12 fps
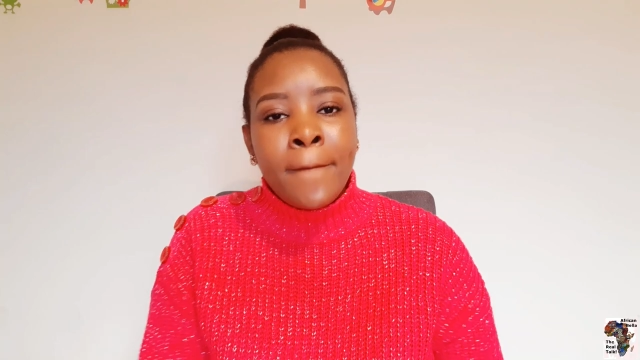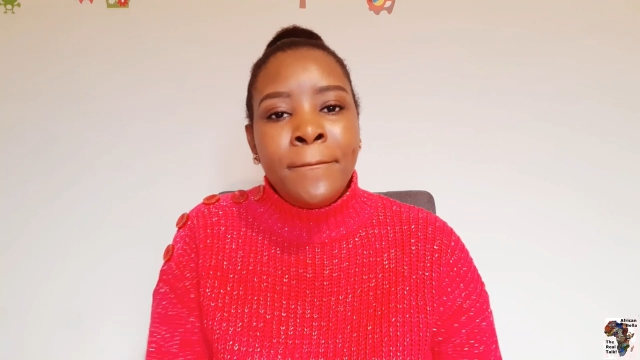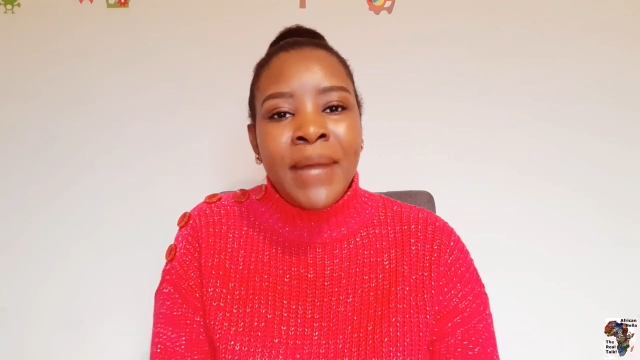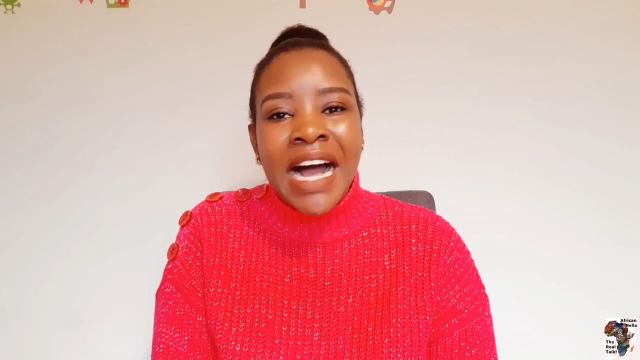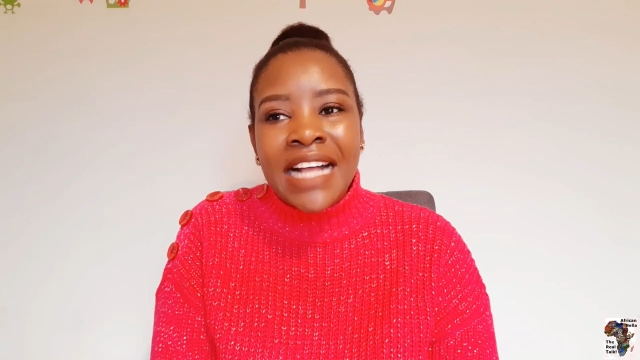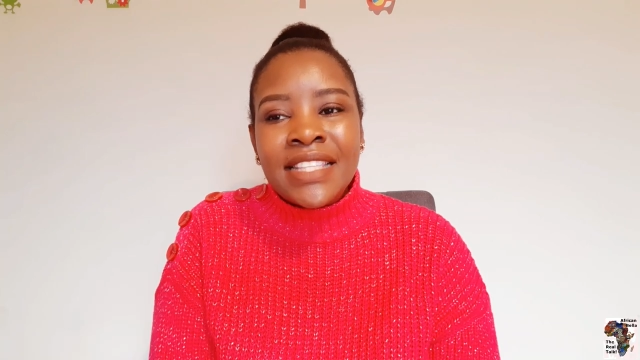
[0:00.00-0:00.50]

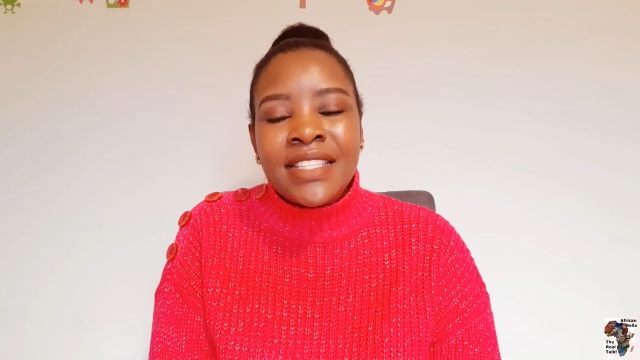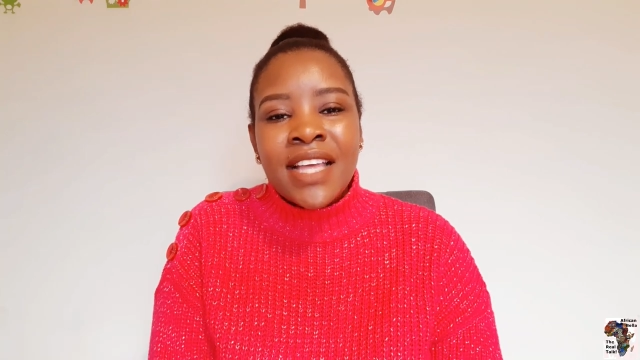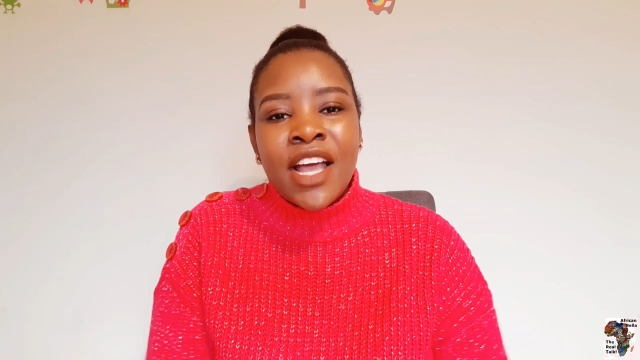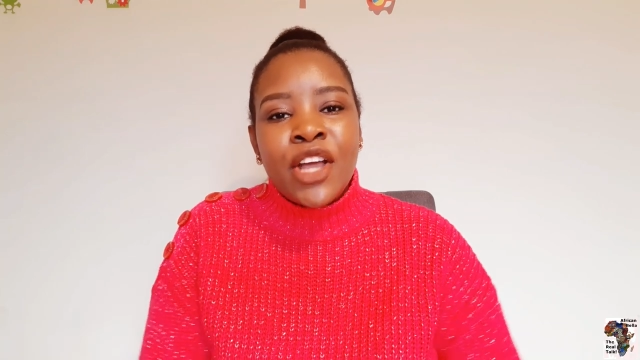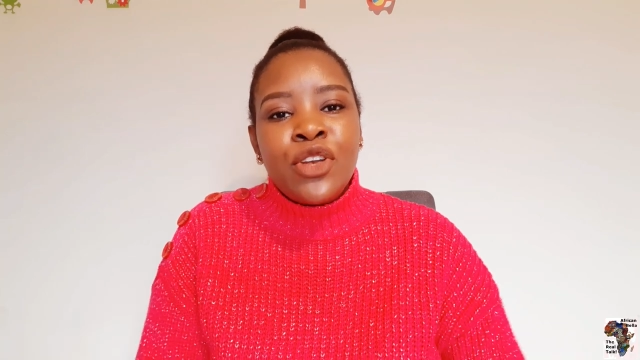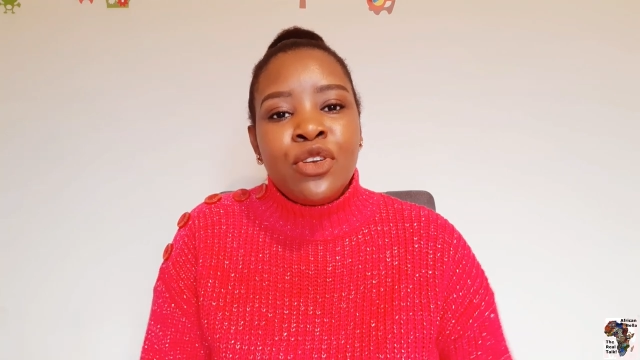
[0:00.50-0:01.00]
But
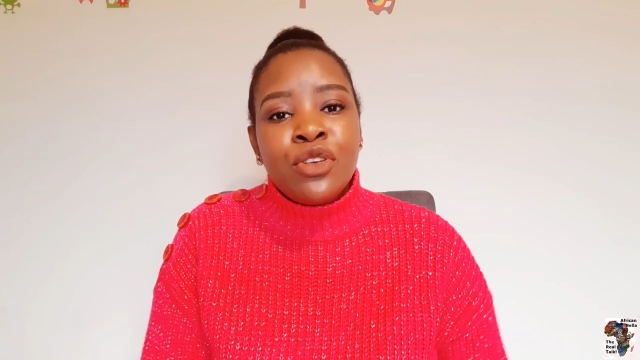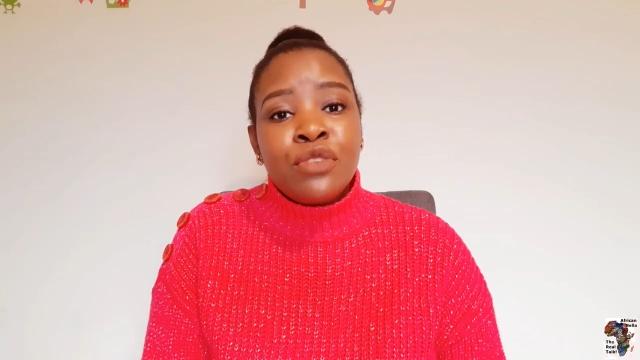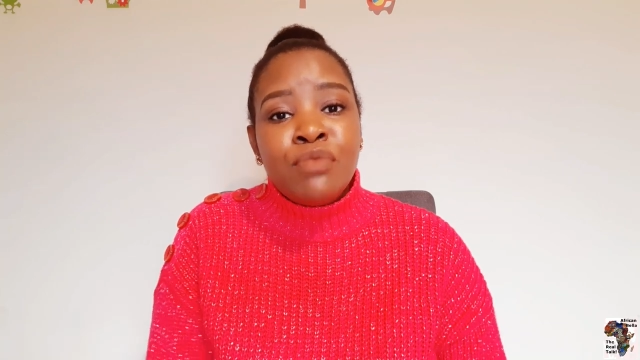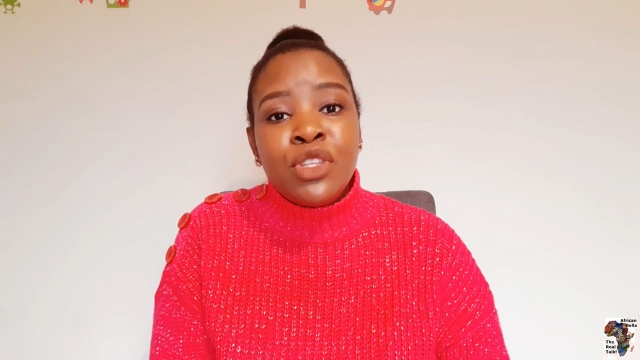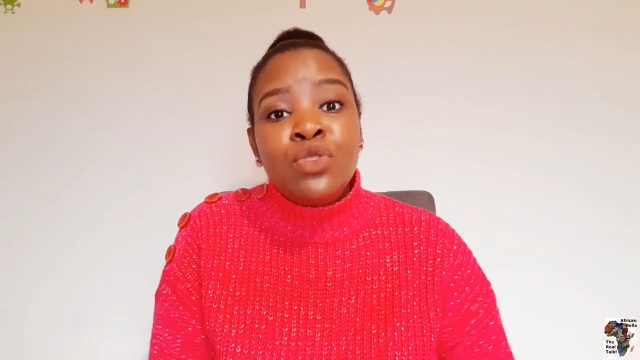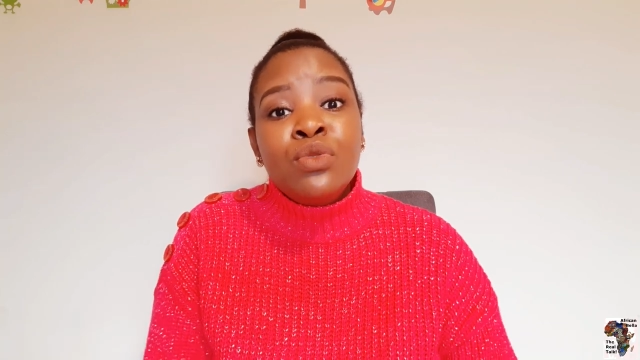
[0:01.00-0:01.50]
don't
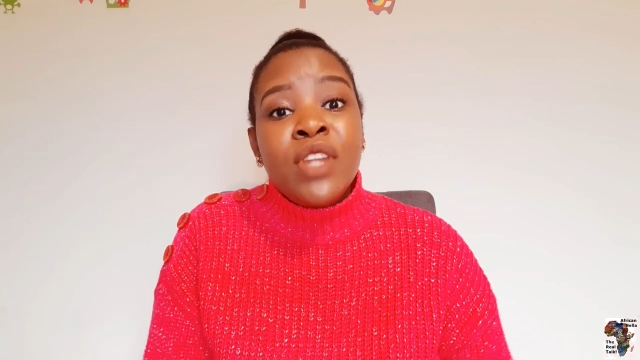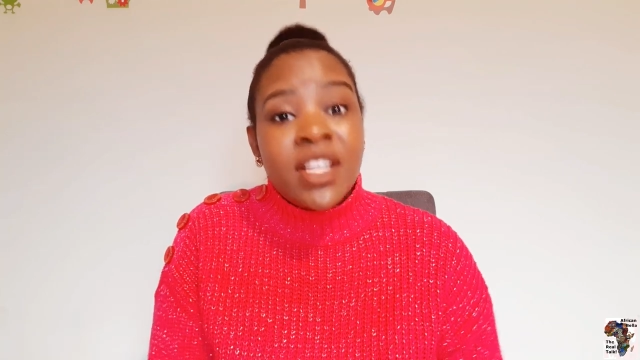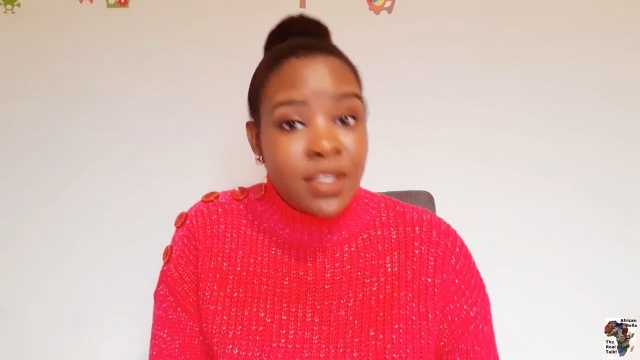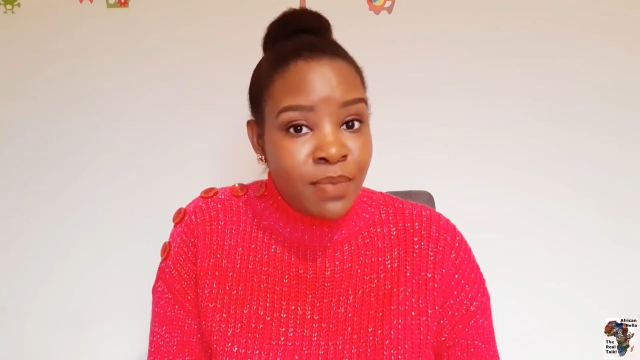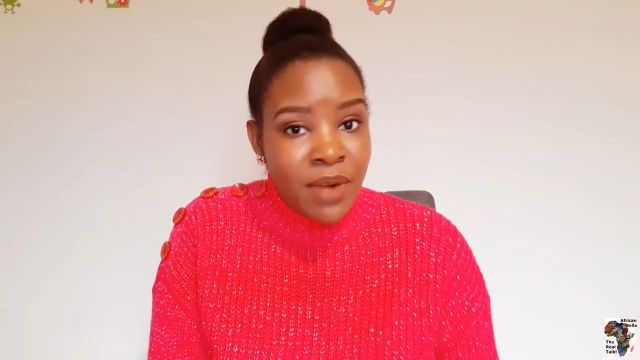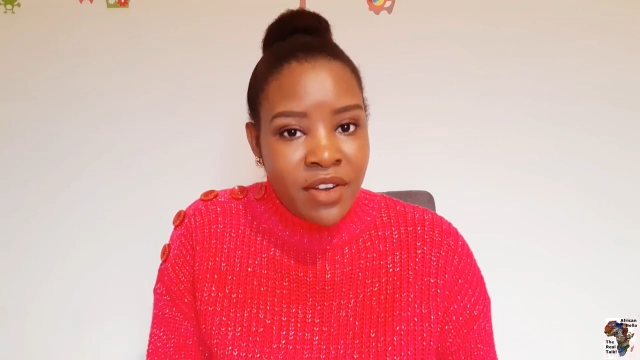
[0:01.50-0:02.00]
be too
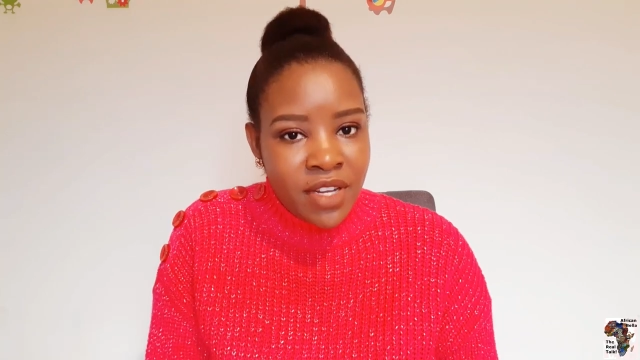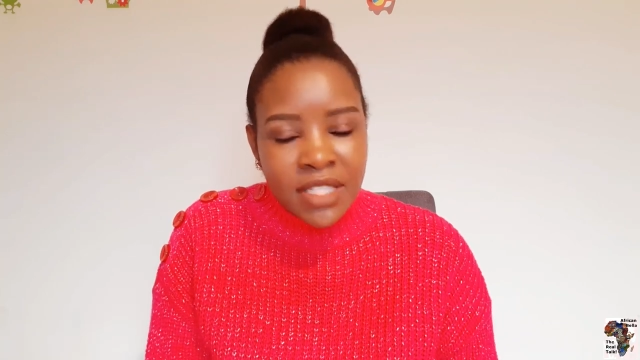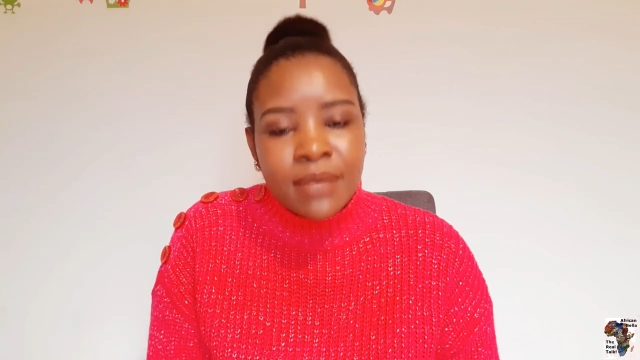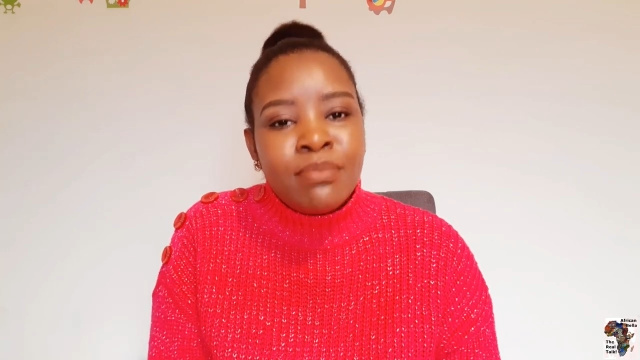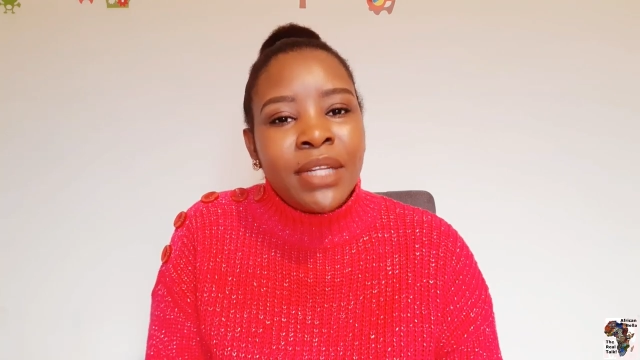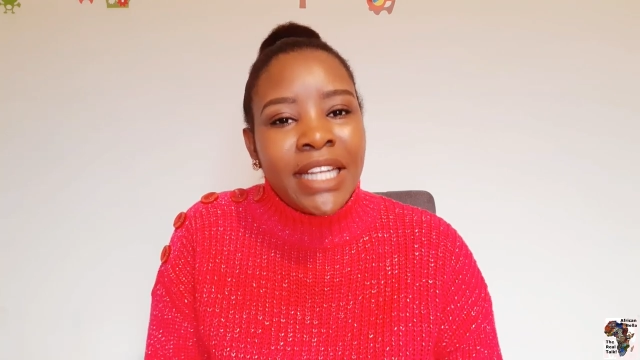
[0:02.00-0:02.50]
desperate.
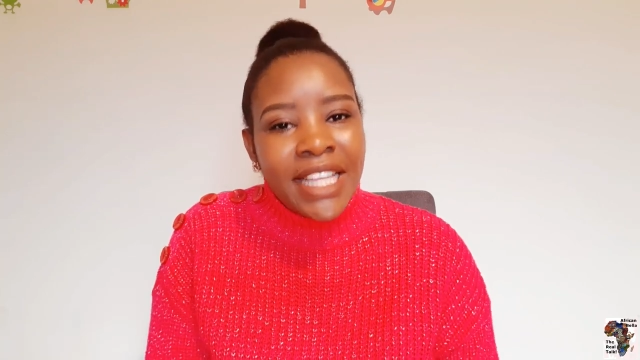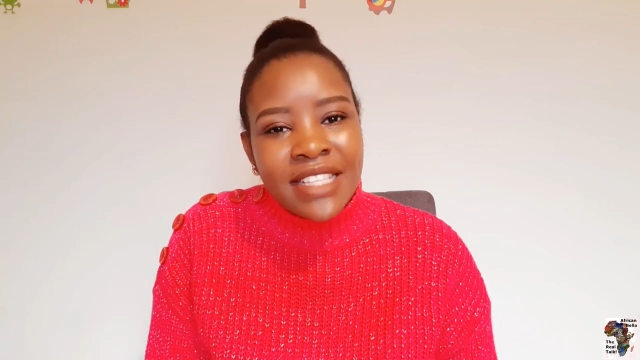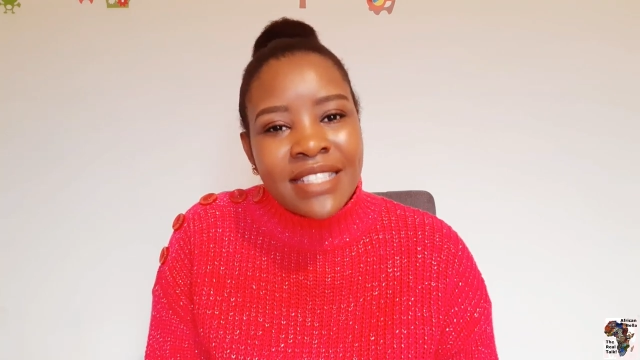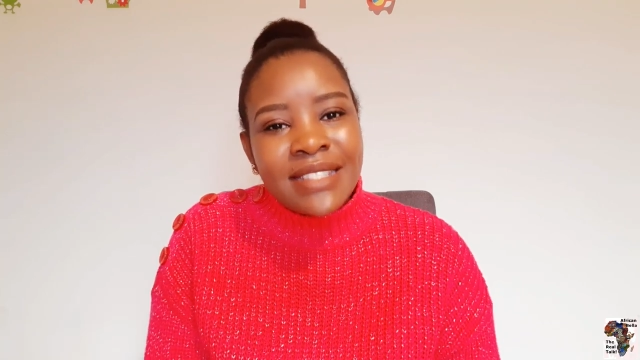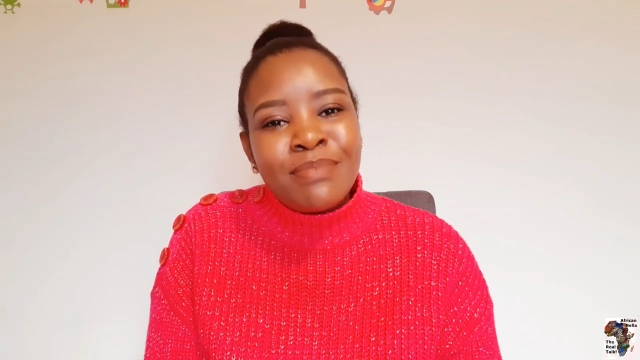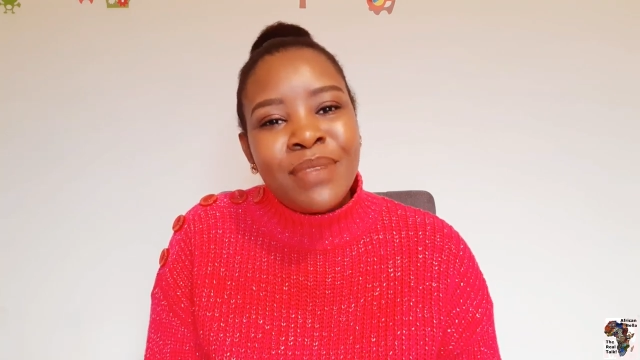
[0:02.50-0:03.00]

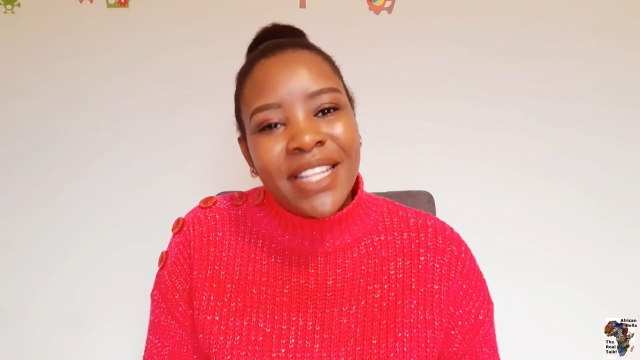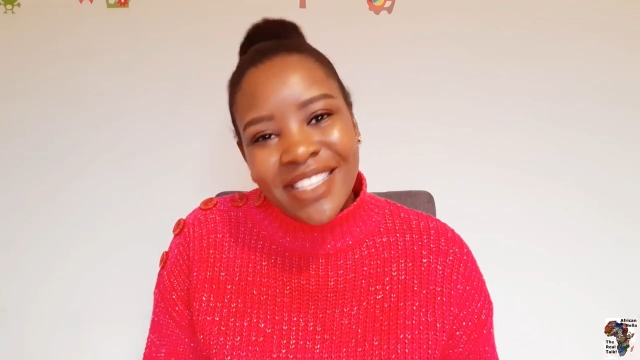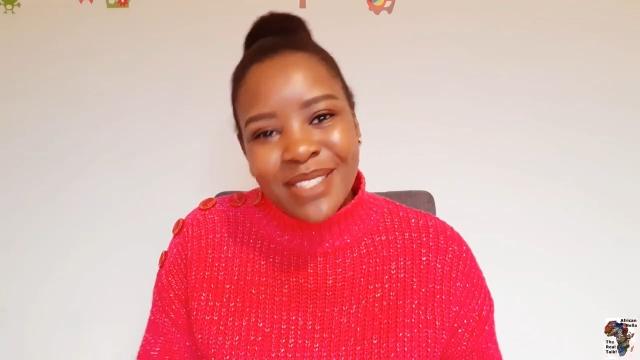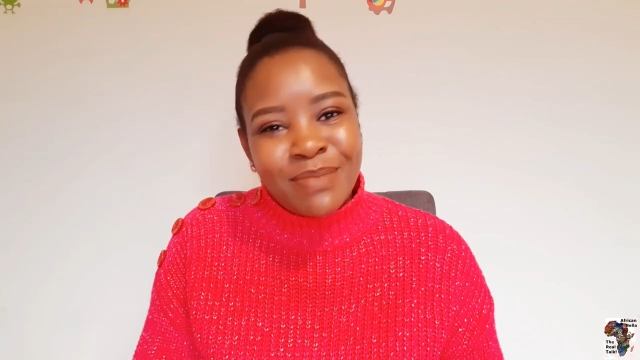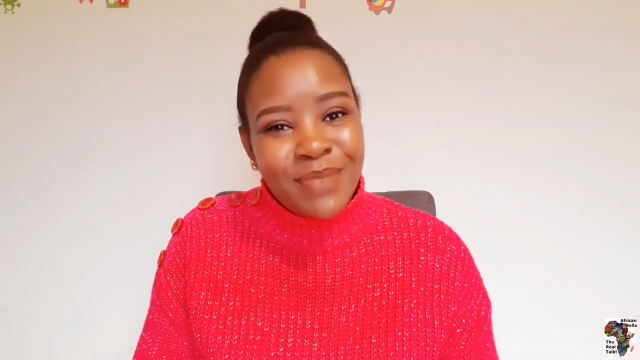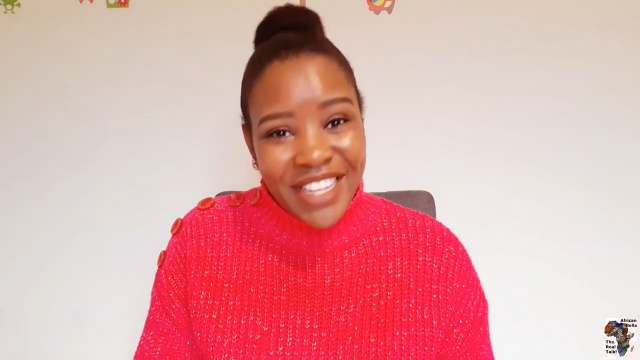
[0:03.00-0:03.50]
Please,
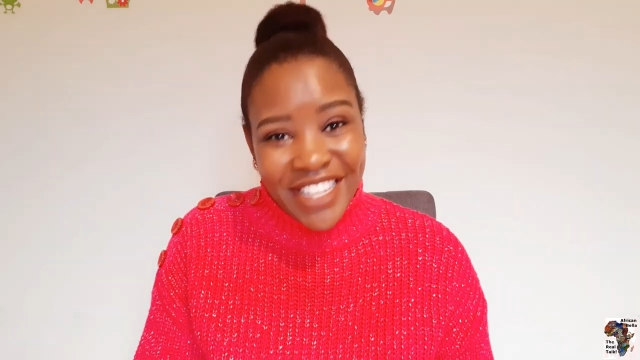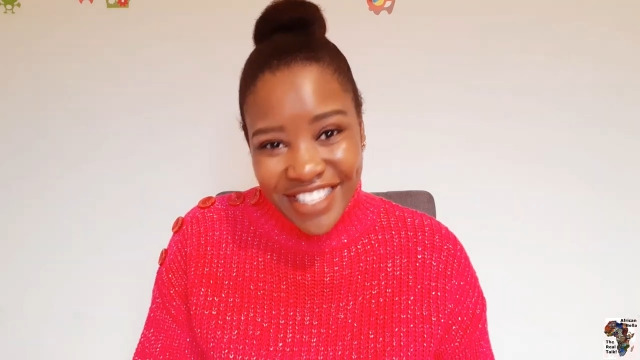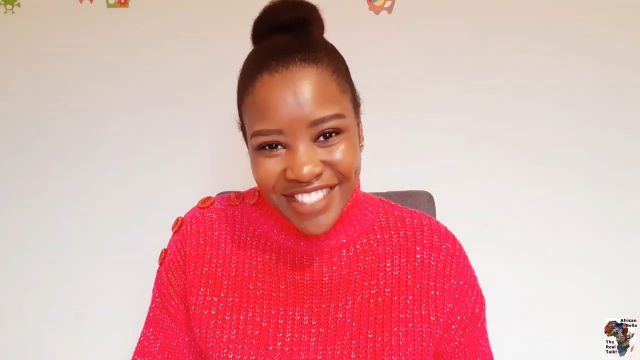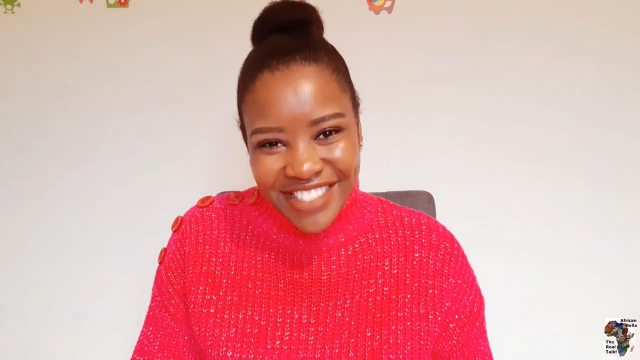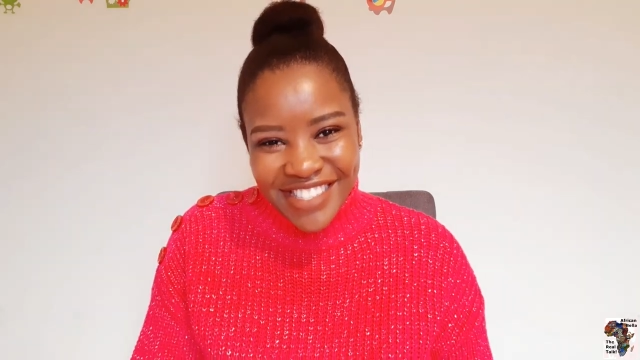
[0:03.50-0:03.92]
please, please.